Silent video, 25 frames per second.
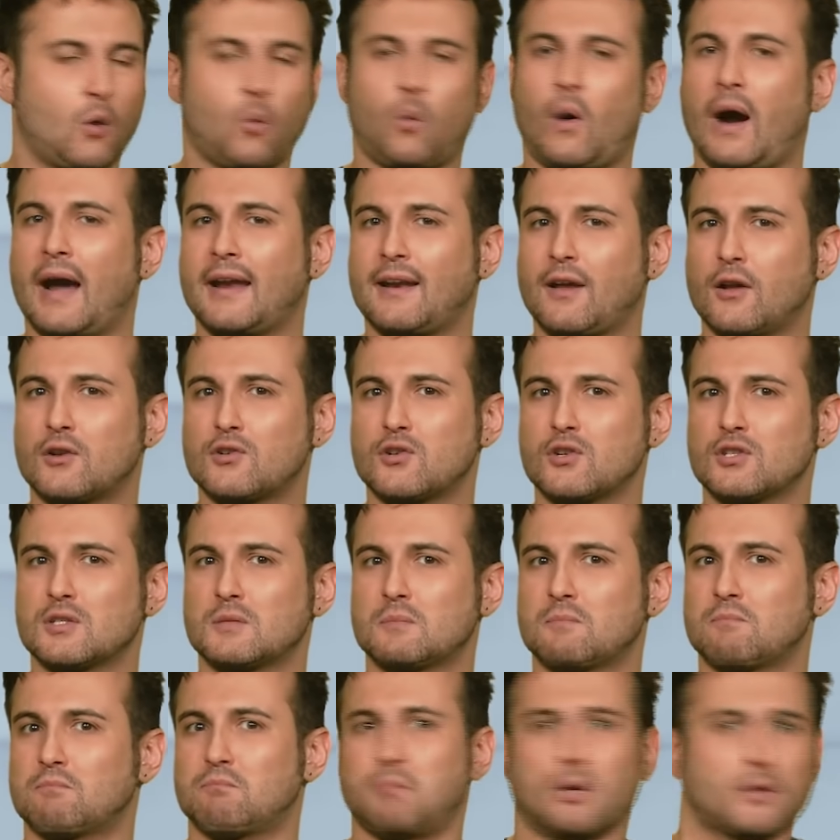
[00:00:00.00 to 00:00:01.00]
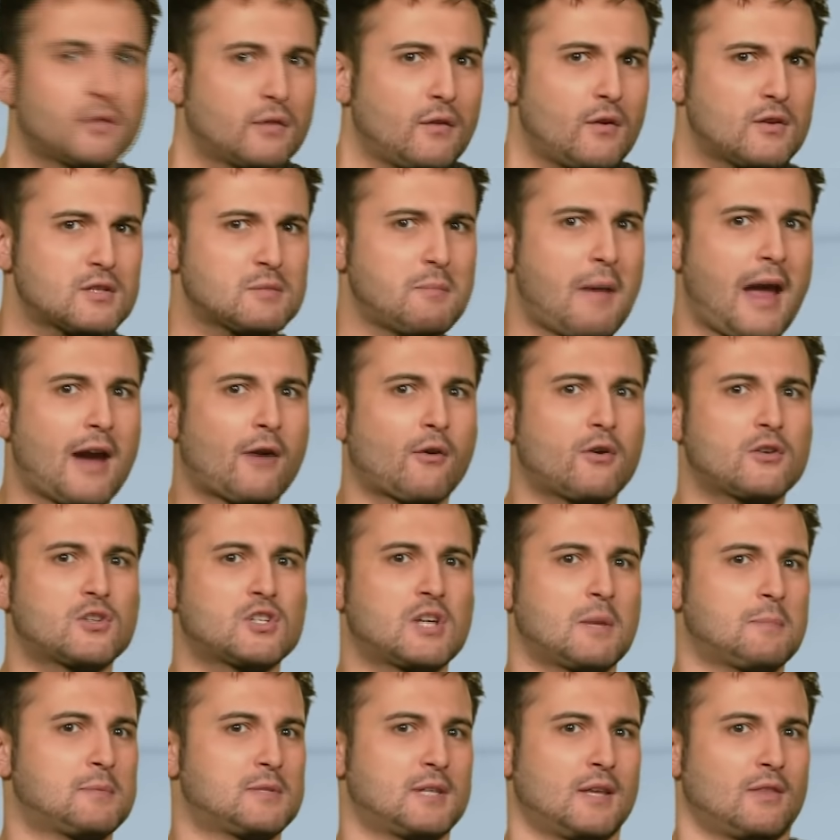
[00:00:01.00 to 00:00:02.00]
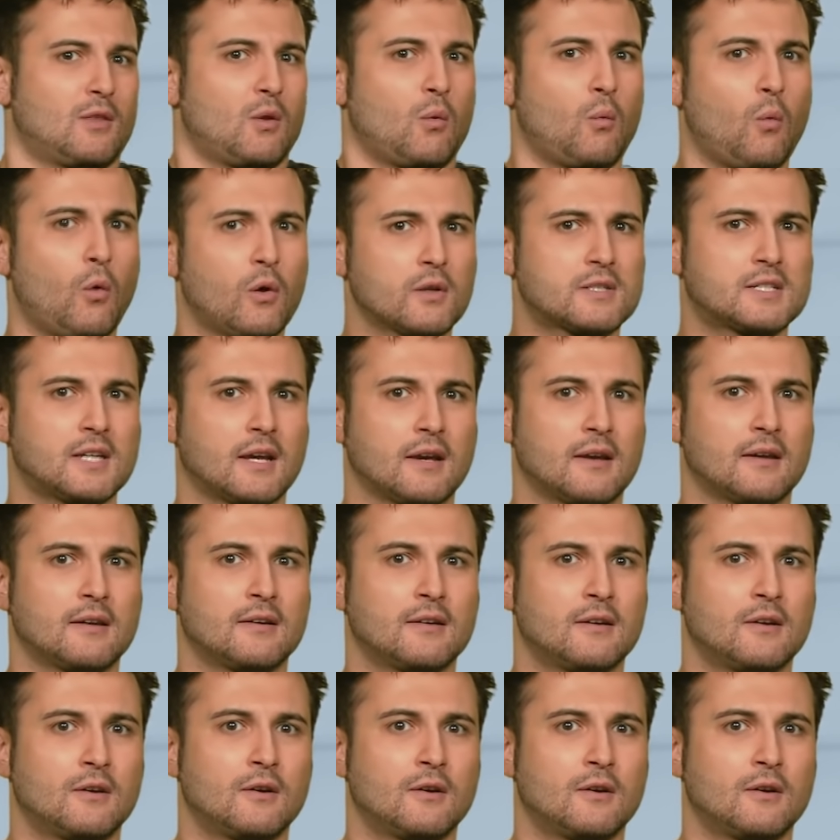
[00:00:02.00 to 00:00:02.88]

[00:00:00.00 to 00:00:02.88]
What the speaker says: Why not just put those microchips in the water?